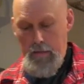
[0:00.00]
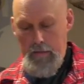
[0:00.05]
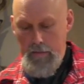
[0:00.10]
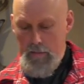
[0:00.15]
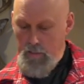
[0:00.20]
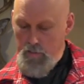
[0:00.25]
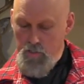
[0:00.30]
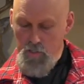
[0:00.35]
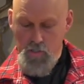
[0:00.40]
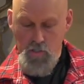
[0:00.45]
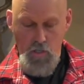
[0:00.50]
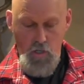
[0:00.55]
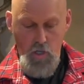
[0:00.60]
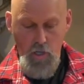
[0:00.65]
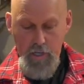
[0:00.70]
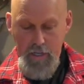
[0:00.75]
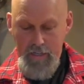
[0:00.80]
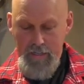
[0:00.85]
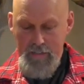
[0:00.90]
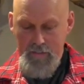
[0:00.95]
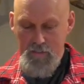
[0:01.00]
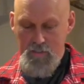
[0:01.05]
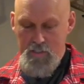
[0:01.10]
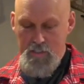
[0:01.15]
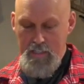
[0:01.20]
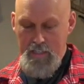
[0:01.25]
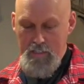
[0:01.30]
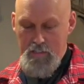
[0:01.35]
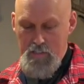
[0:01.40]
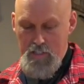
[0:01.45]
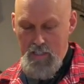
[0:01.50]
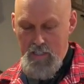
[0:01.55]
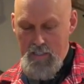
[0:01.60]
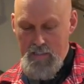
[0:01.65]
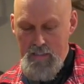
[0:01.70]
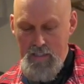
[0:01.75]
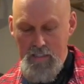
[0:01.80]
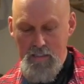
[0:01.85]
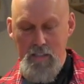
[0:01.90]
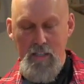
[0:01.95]
and just looking at the stitching
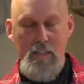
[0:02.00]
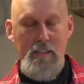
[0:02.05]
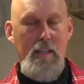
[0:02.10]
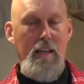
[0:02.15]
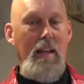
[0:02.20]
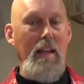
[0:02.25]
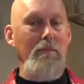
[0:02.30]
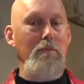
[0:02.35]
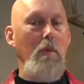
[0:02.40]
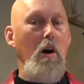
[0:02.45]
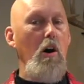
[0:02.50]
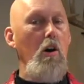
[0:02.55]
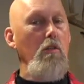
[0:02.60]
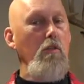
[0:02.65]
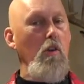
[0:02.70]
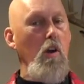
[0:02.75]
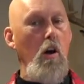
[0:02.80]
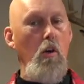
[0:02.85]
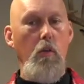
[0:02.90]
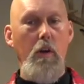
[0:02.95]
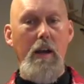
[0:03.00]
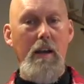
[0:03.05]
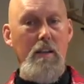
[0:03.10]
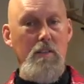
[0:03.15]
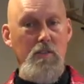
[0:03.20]
and things like that. My overall rating